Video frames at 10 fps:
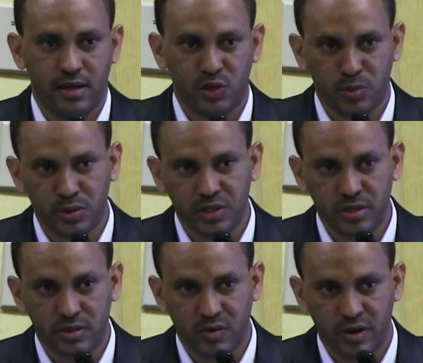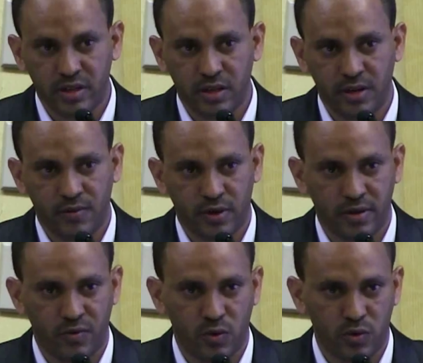responded correctly for
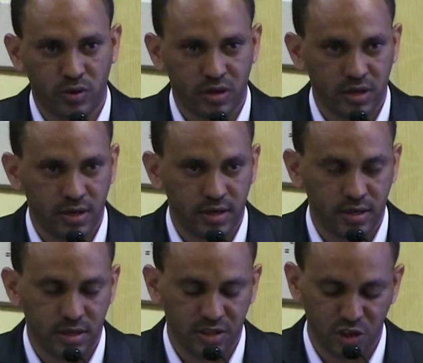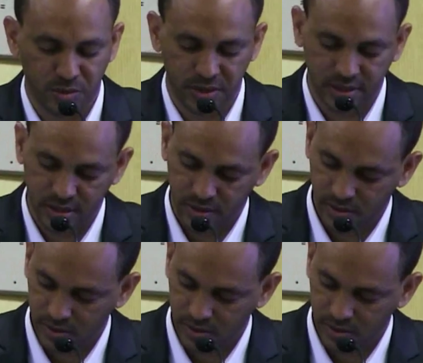the 4 statements.